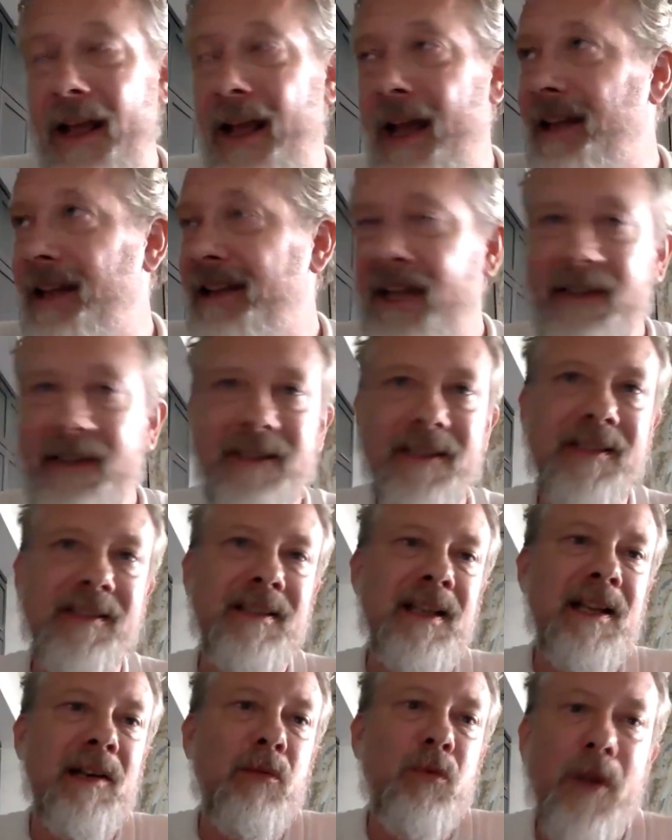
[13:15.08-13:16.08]
and that's
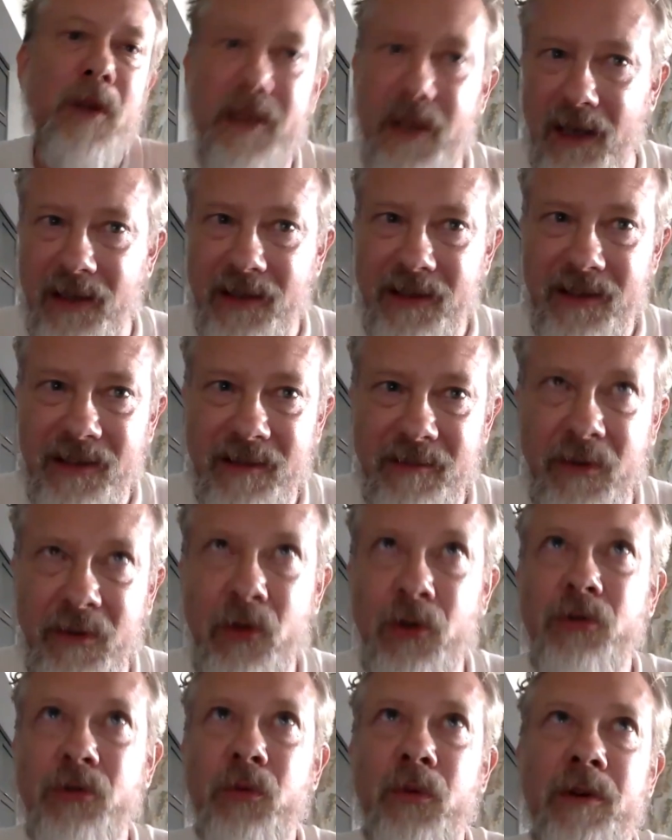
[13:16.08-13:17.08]
still with us
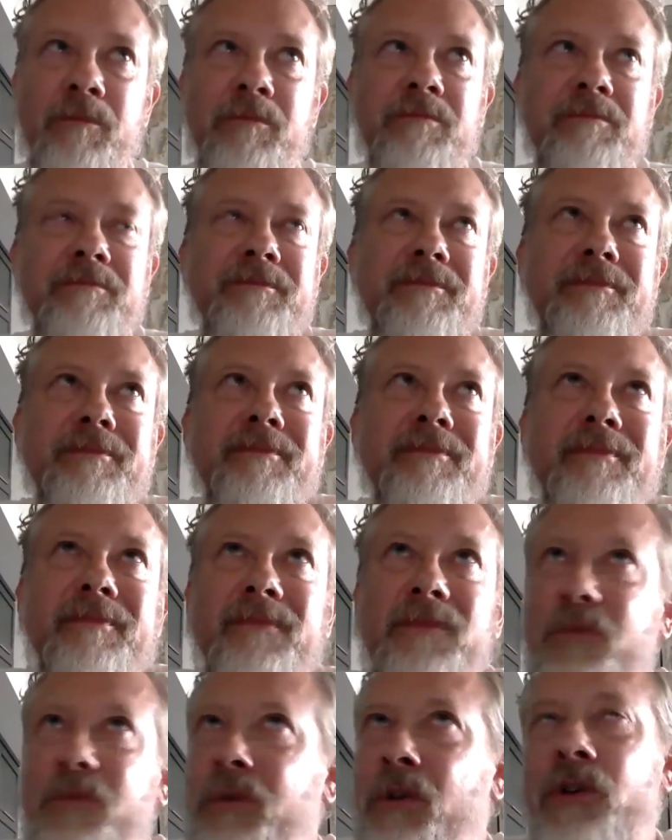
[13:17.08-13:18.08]

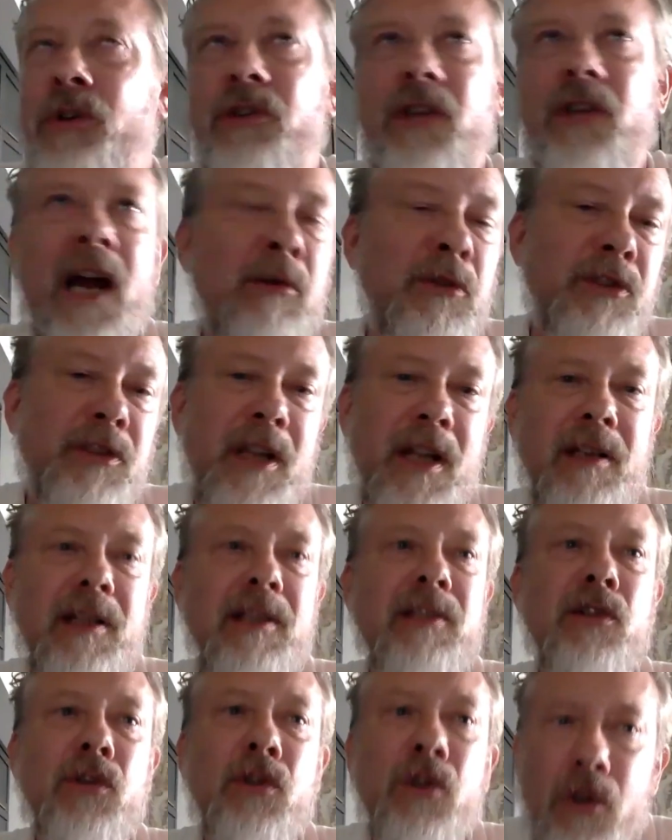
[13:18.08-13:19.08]
because our state
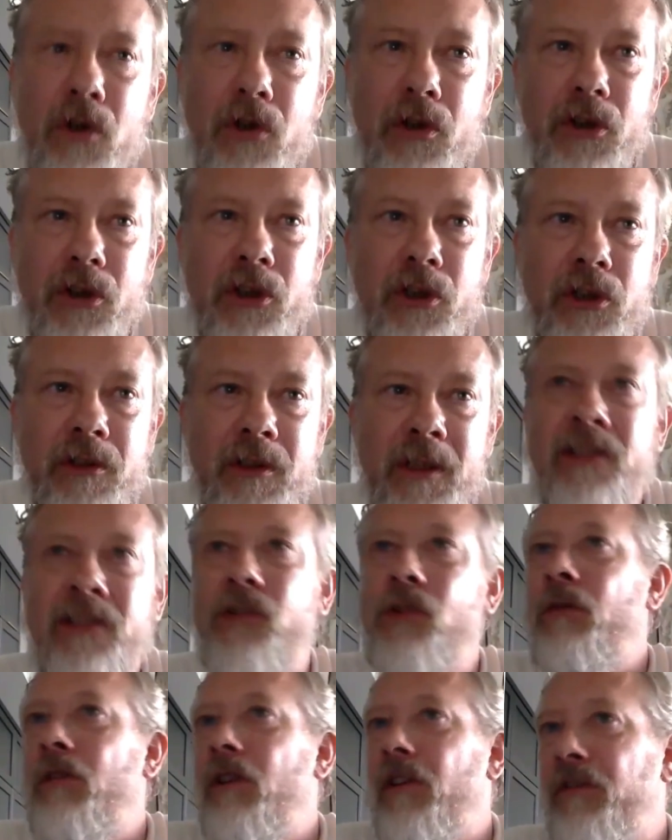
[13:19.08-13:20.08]
is good.
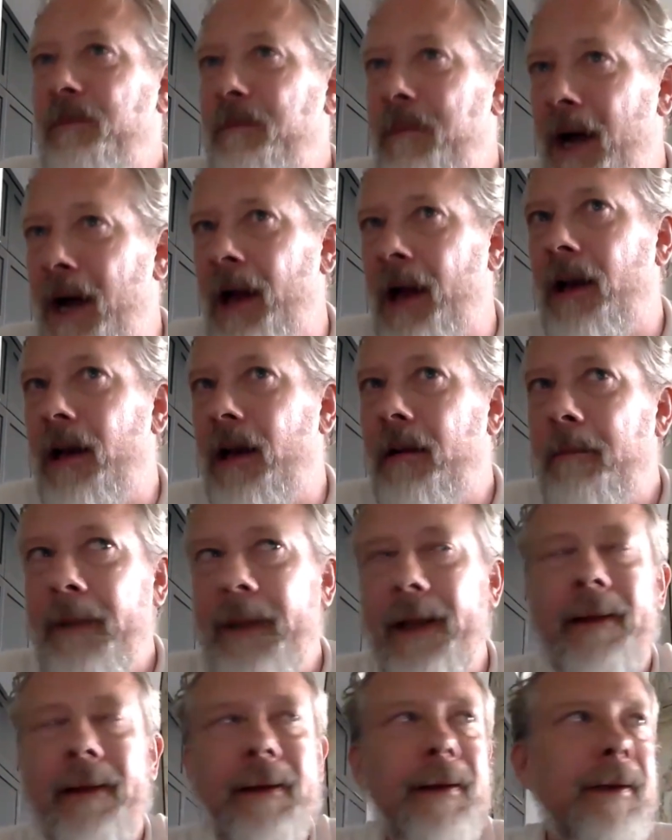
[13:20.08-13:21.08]
It's Olof
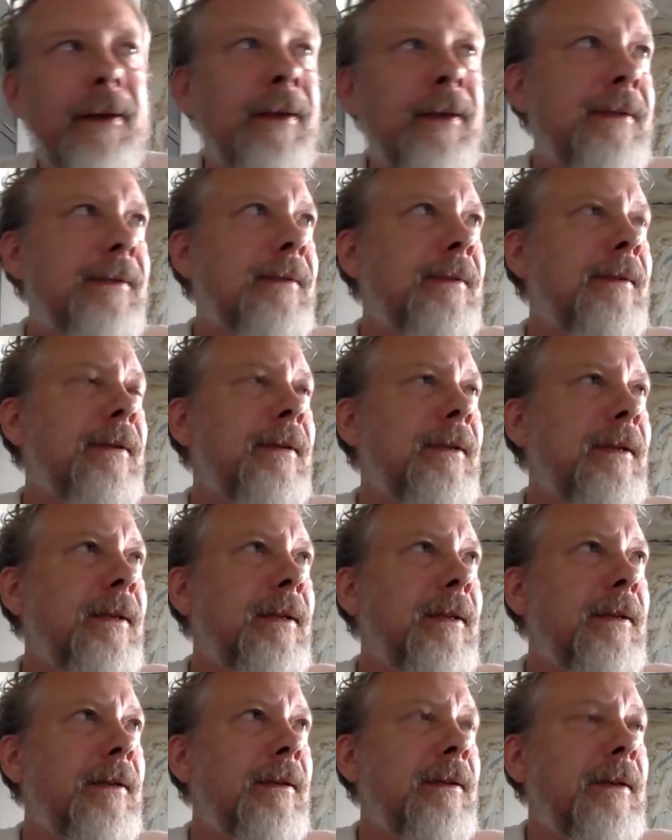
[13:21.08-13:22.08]
Palme. It's
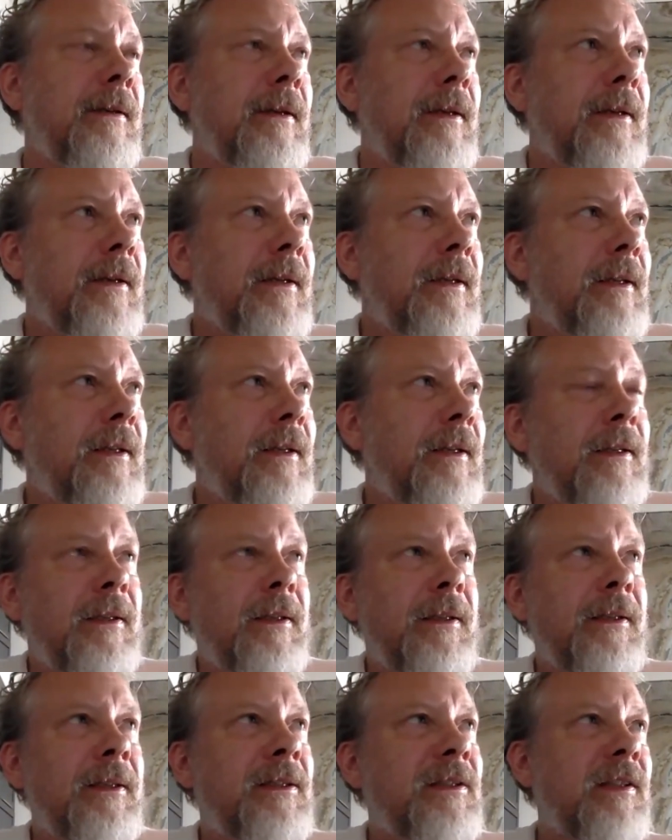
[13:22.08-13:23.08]
the
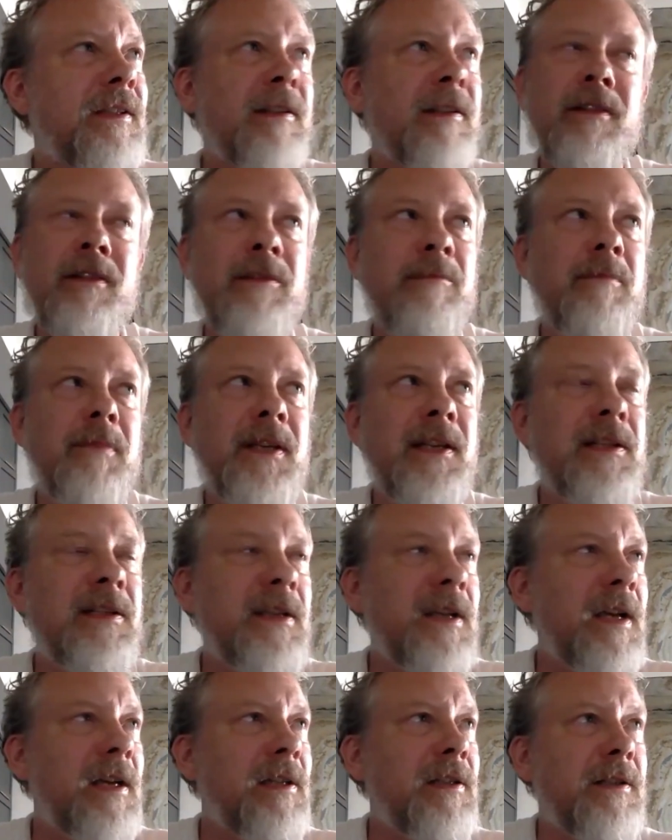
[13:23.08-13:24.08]

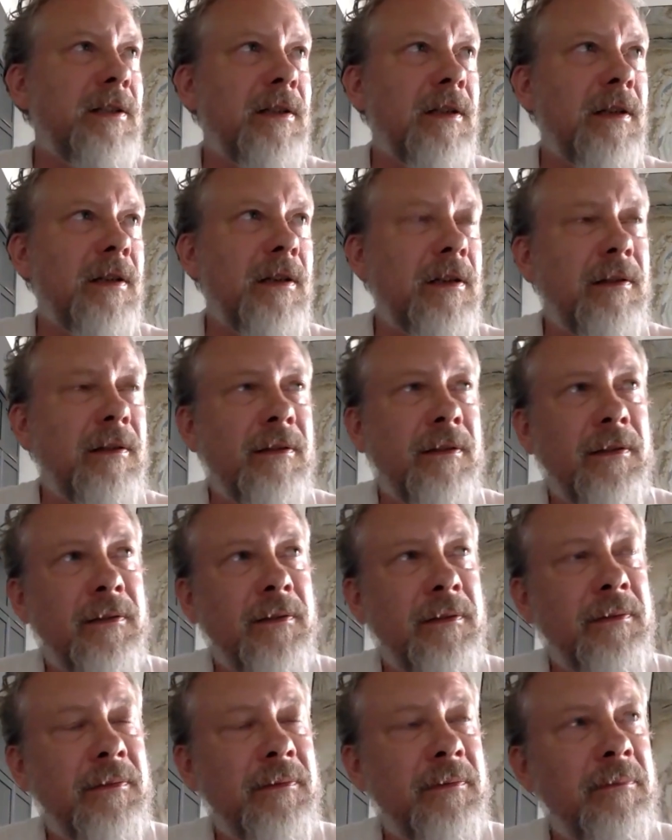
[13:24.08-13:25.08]
mediator,
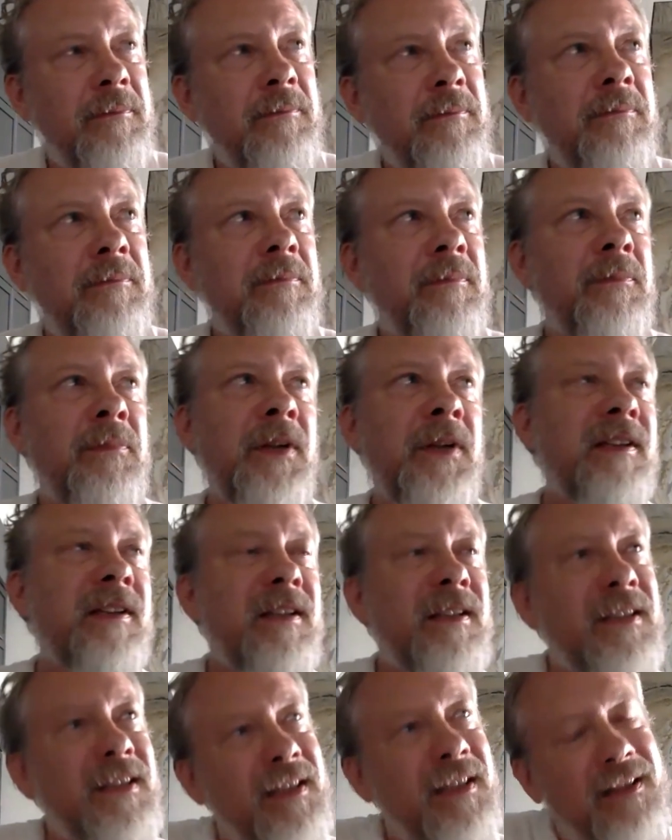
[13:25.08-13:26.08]
but
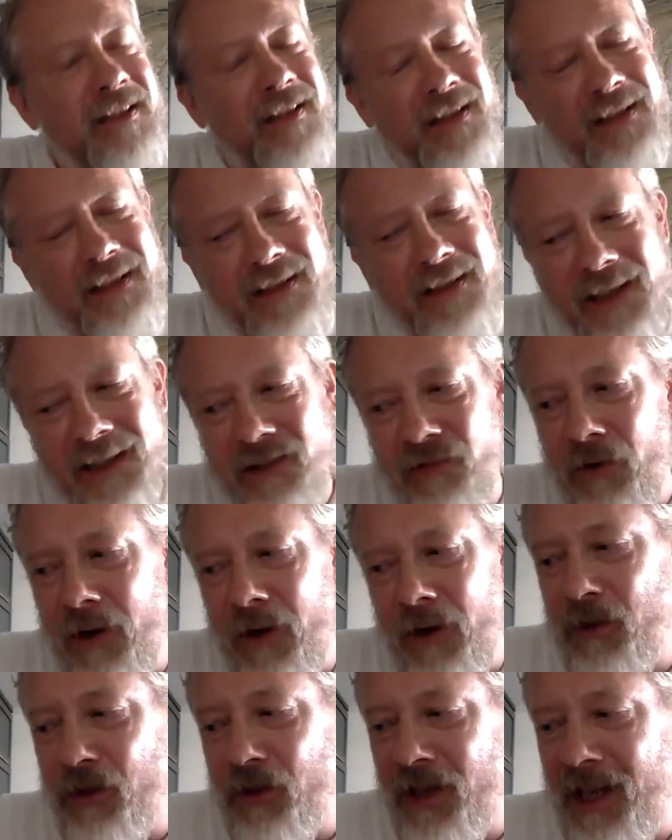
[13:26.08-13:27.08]
that
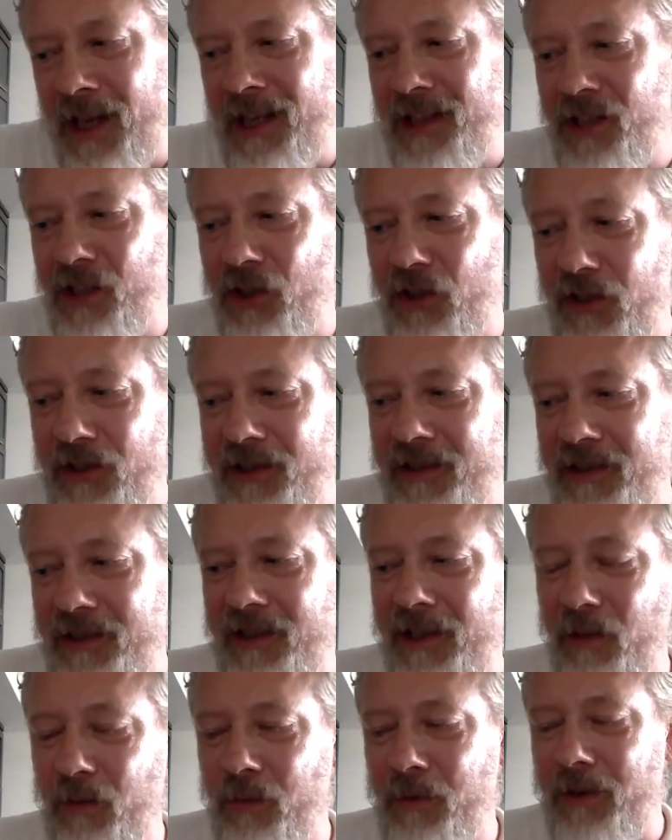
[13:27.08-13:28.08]
reputation is
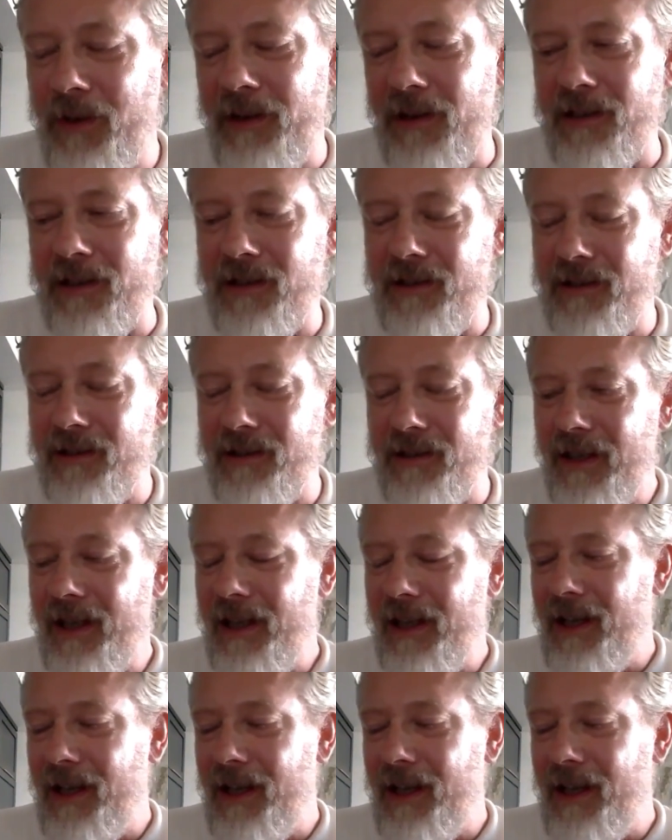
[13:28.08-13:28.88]
still with us.